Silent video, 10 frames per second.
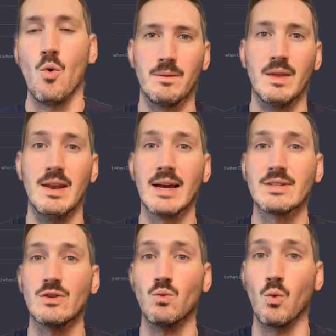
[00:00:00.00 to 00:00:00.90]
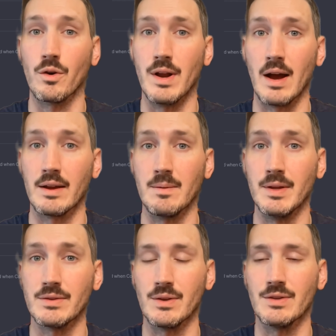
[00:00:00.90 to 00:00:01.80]
The next is Word
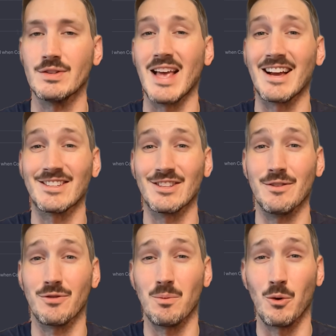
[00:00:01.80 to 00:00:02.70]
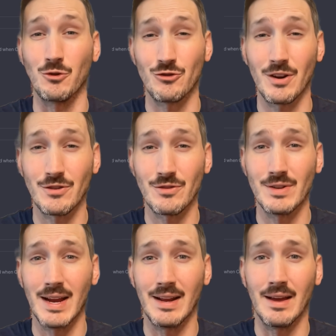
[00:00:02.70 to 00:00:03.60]
documents. So this is excellent for more structured
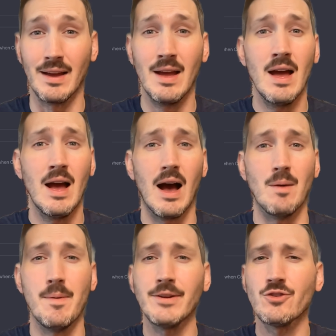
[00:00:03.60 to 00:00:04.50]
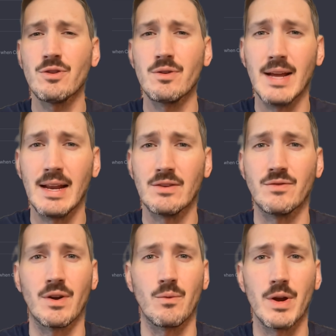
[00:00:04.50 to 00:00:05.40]
data. But make sure your data is
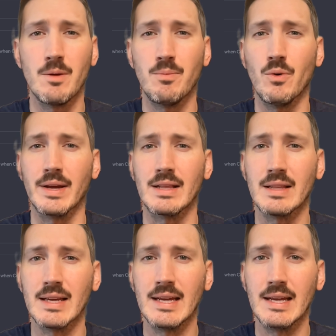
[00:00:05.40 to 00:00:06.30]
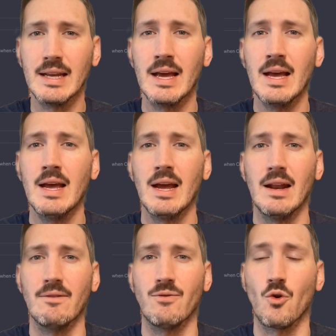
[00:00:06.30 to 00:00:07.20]
very readable and clean
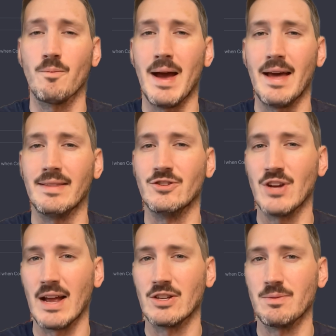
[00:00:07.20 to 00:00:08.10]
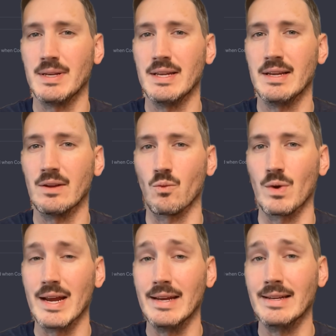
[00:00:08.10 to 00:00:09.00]
in a format that ChatGPT can
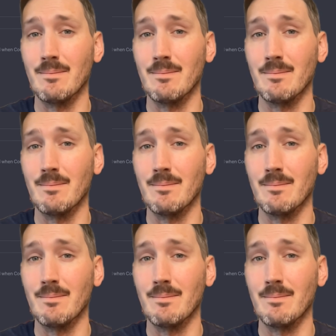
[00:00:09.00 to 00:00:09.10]
read to